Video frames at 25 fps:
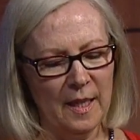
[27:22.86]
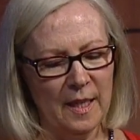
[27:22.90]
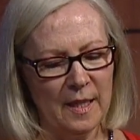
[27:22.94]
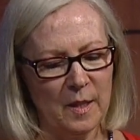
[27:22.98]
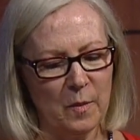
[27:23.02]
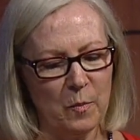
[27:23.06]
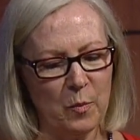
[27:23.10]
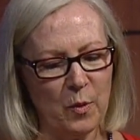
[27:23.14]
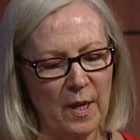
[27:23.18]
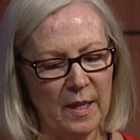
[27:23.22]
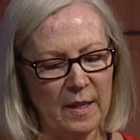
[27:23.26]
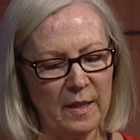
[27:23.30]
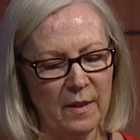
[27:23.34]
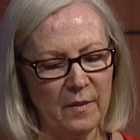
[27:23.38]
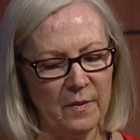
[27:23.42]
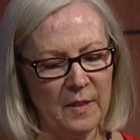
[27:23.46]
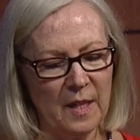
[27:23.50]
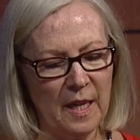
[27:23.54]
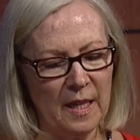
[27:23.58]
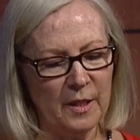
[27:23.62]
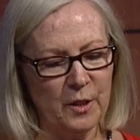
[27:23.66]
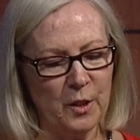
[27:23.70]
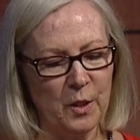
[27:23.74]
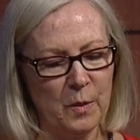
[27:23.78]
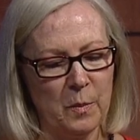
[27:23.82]
The breadth of
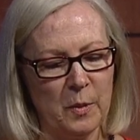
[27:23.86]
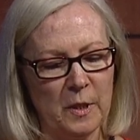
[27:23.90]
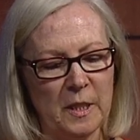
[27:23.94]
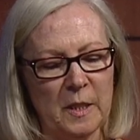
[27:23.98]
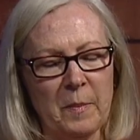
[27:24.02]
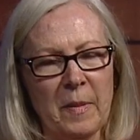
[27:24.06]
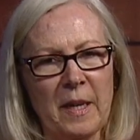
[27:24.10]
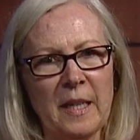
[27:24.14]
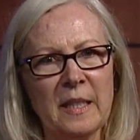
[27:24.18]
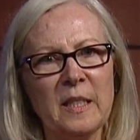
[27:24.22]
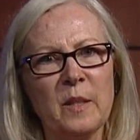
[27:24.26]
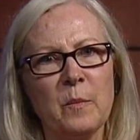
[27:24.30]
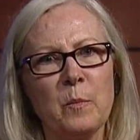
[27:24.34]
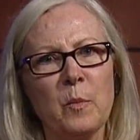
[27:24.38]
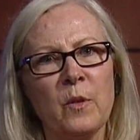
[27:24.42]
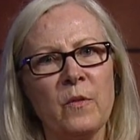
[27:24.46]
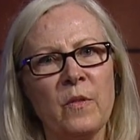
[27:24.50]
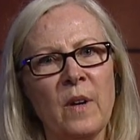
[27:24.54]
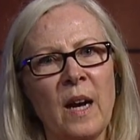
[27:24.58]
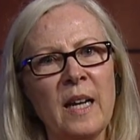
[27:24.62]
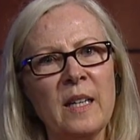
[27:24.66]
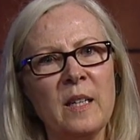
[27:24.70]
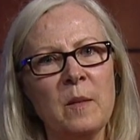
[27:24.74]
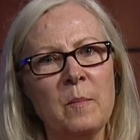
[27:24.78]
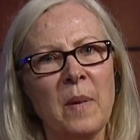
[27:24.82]
knowledge and perspective
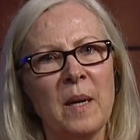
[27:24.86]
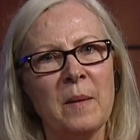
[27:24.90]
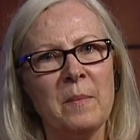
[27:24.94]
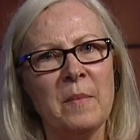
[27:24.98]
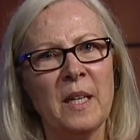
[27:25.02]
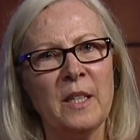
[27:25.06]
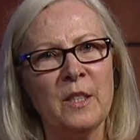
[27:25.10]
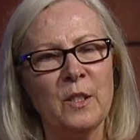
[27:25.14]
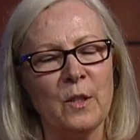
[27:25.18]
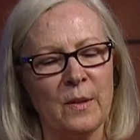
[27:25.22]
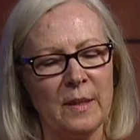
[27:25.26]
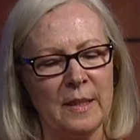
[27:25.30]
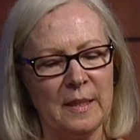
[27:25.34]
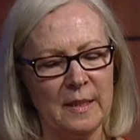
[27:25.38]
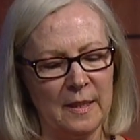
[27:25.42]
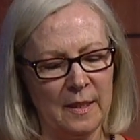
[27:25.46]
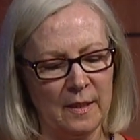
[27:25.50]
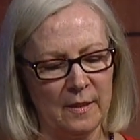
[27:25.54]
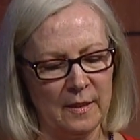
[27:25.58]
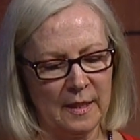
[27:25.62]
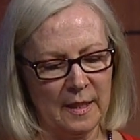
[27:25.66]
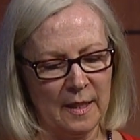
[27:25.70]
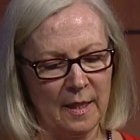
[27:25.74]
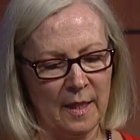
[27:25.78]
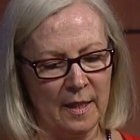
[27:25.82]
provided by majoring in
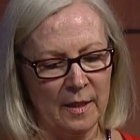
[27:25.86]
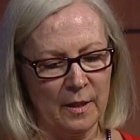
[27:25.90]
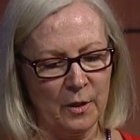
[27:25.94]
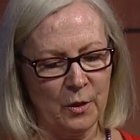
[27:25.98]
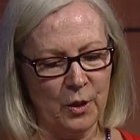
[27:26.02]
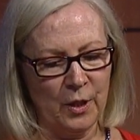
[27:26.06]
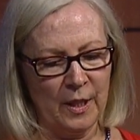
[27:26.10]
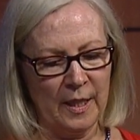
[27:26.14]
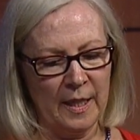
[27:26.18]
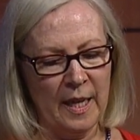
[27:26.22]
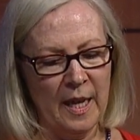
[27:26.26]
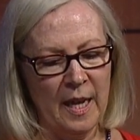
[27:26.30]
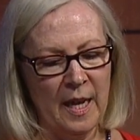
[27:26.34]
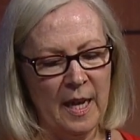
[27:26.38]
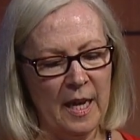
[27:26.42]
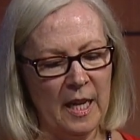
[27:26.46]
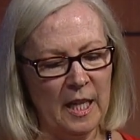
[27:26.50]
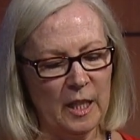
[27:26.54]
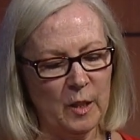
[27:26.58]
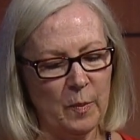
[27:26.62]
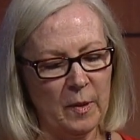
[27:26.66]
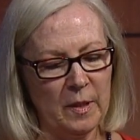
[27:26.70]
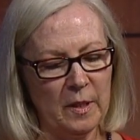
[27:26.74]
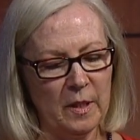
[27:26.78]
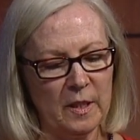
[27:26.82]
sociology
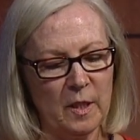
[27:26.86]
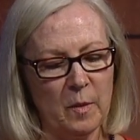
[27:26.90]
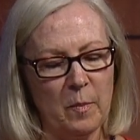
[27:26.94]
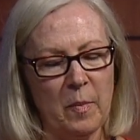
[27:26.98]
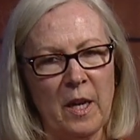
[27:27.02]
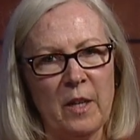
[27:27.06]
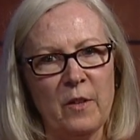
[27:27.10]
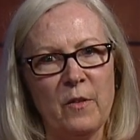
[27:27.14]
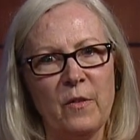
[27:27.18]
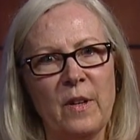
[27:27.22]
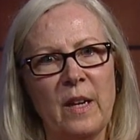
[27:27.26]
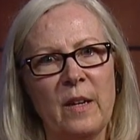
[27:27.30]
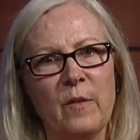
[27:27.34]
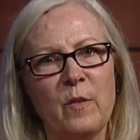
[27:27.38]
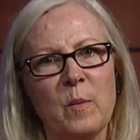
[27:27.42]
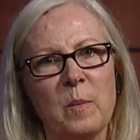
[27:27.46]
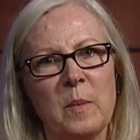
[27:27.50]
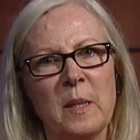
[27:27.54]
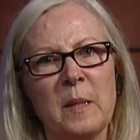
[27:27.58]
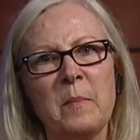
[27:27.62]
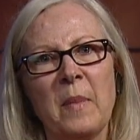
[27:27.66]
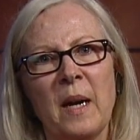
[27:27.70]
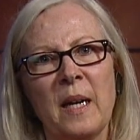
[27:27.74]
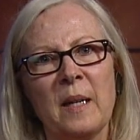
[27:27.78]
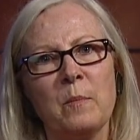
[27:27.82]
has been looked upon
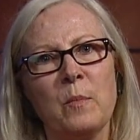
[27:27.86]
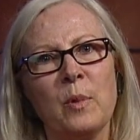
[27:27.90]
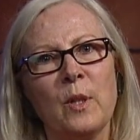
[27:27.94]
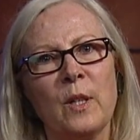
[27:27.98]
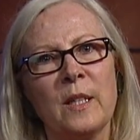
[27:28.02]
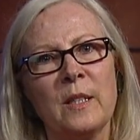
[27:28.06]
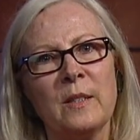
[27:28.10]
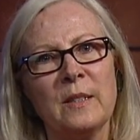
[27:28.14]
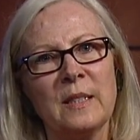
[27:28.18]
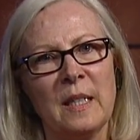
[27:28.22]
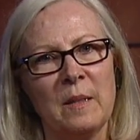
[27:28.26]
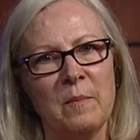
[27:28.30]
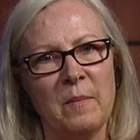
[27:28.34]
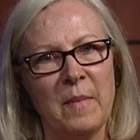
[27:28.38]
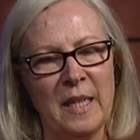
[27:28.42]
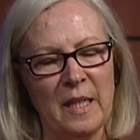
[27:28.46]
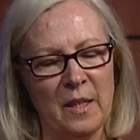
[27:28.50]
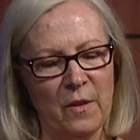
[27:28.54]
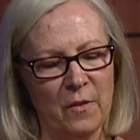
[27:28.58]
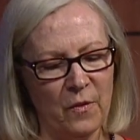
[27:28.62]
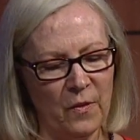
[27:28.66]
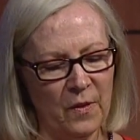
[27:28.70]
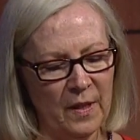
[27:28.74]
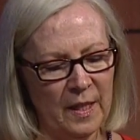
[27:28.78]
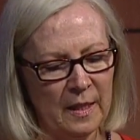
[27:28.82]
favorably by employers in
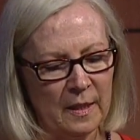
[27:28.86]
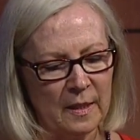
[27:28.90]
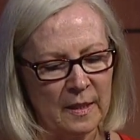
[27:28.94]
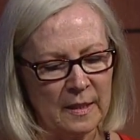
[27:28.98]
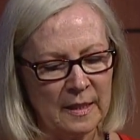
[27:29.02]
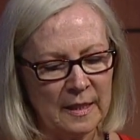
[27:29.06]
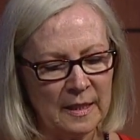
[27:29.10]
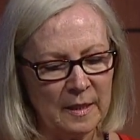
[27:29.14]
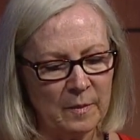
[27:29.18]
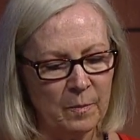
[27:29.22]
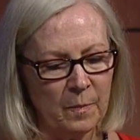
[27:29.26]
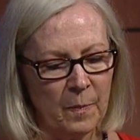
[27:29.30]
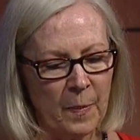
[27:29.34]
many fields.